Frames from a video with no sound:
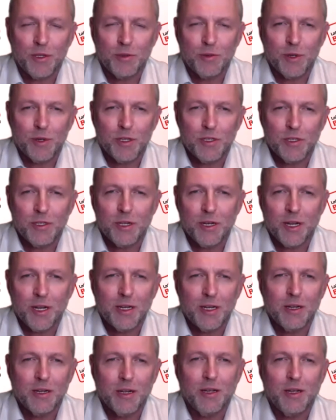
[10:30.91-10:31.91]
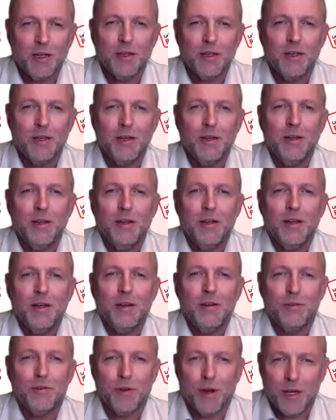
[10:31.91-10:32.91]
Where does the land lie
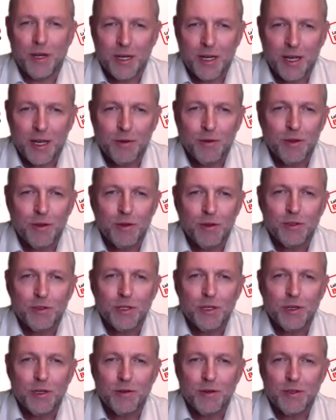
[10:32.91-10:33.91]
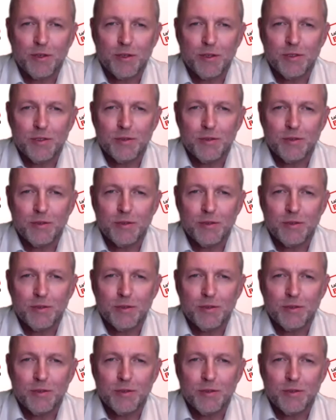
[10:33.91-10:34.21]
right now in those areas?